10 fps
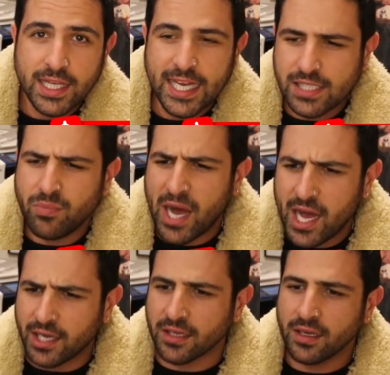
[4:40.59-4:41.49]
That is a
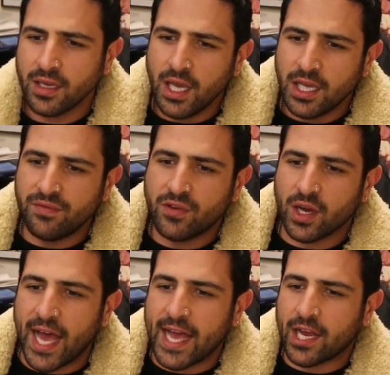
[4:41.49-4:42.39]
bargain. You've
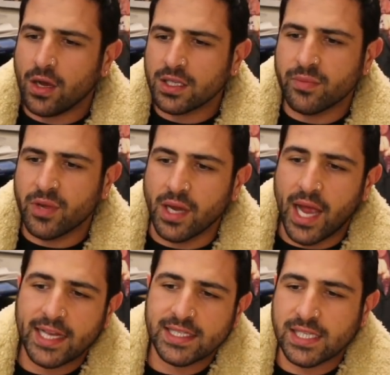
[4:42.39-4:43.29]
got Cosmo
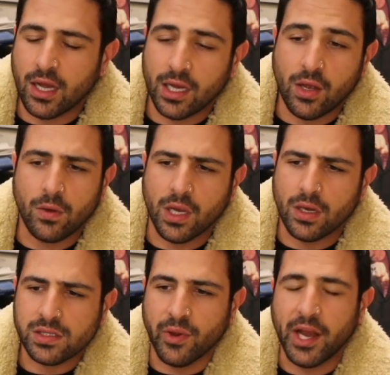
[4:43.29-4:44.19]
at, I call it
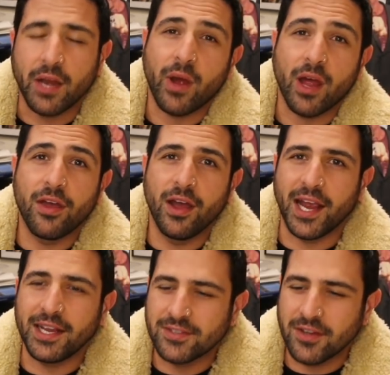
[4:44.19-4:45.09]
Cosmo anyway,
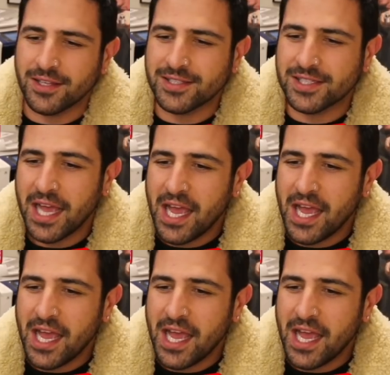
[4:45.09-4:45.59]
$13.